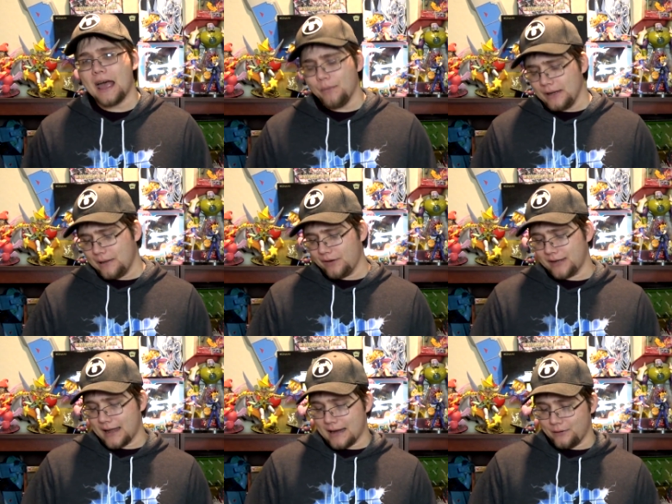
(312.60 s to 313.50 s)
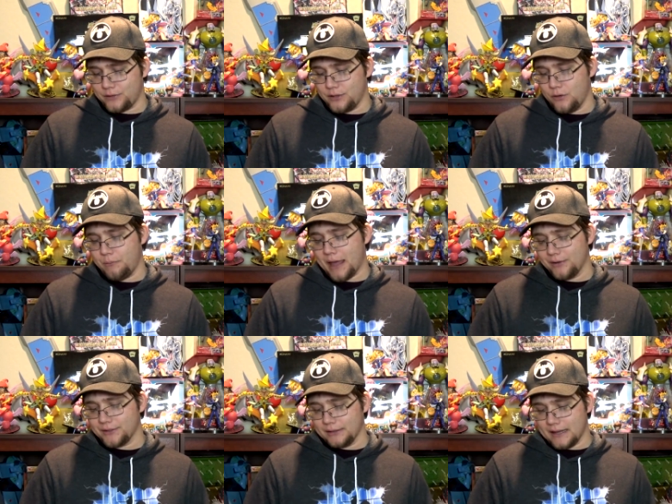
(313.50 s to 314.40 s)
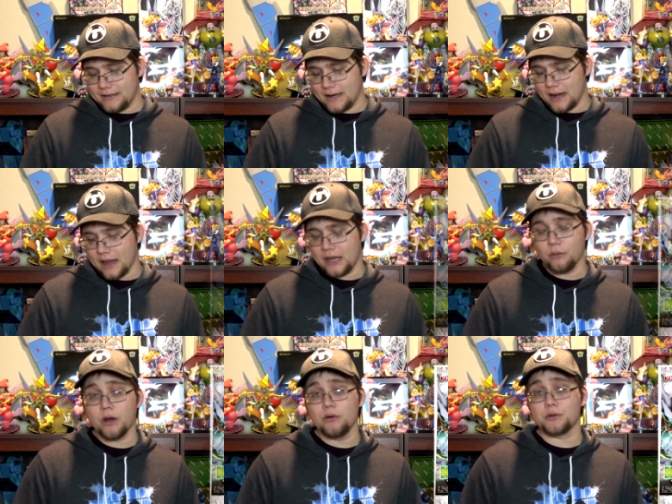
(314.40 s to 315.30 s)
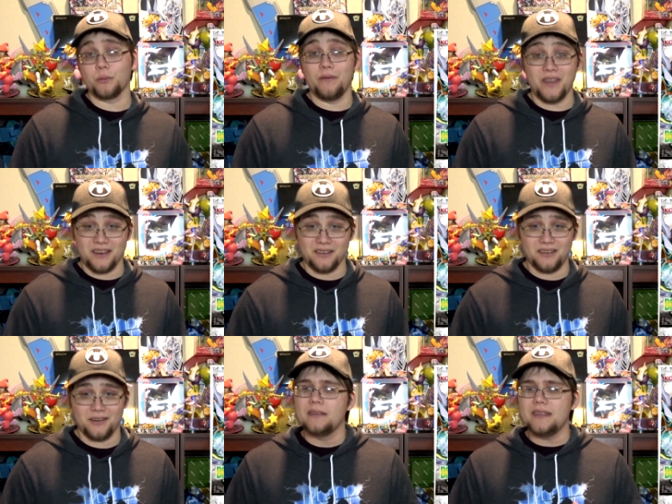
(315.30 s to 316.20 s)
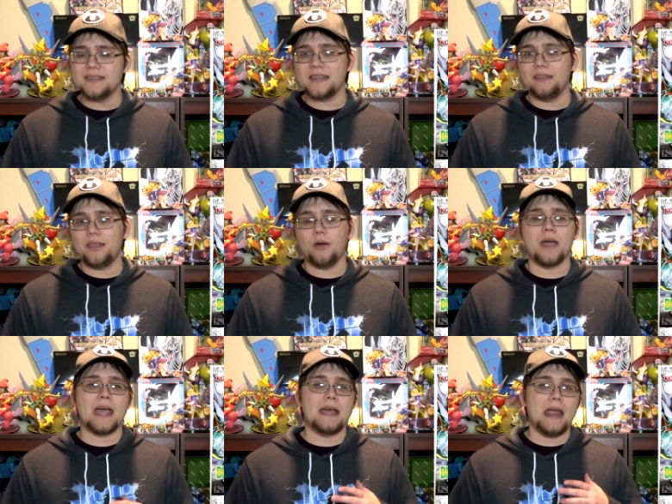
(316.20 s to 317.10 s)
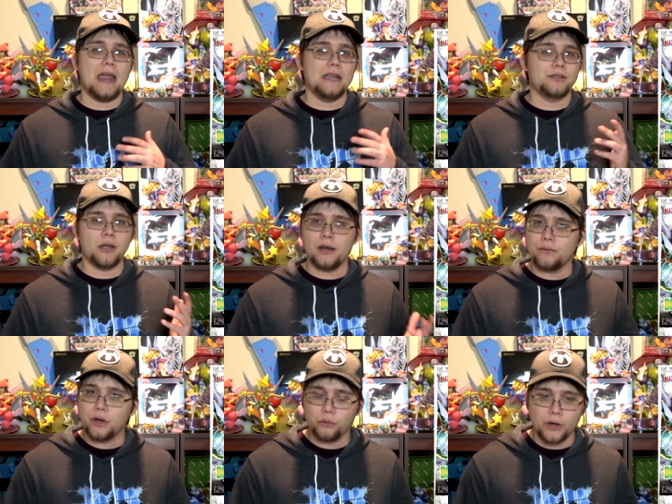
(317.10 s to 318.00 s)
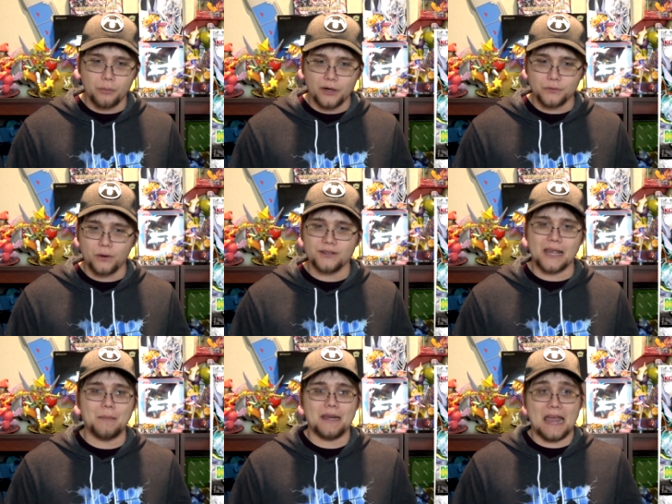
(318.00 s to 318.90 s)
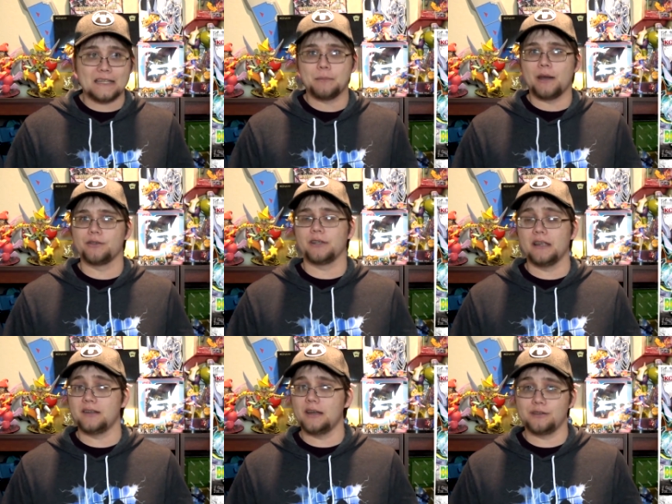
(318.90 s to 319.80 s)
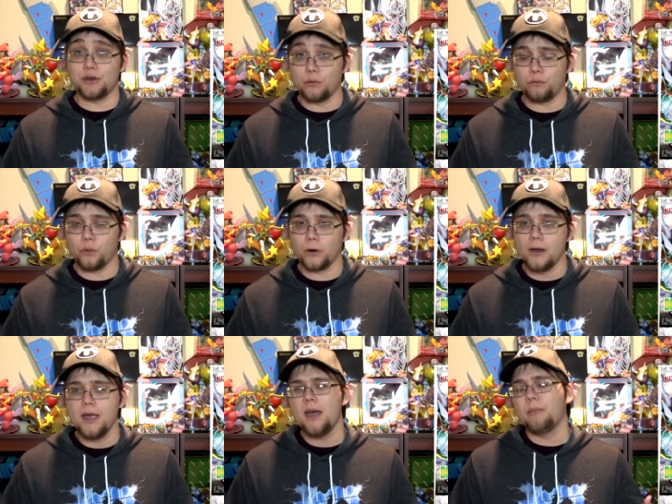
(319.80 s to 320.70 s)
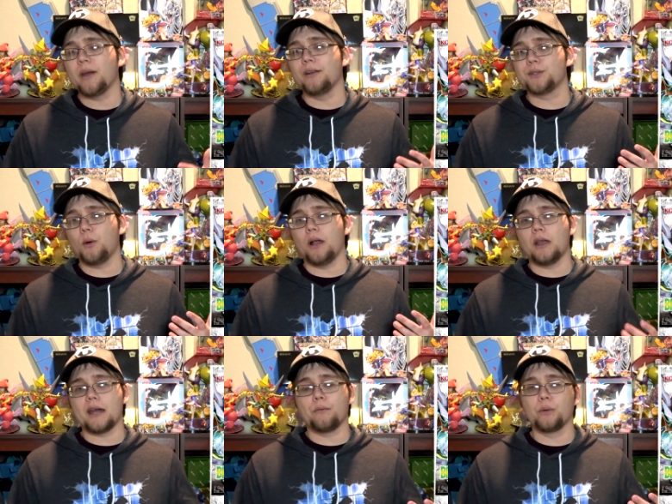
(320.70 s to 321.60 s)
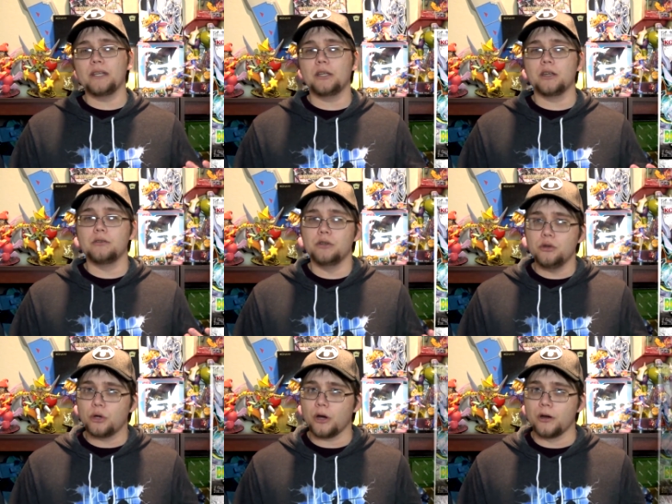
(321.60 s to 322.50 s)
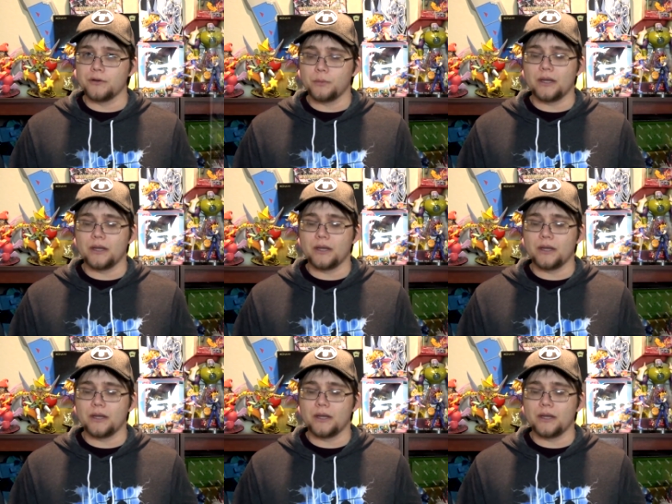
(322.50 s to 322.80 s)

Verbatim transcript: I want to give a shout out to Battles of Legend Heroes Revenge. This set, though, had a ton of good reprints for us, I mean, as Battles of Legend is known for, but also a lot of really good new cards.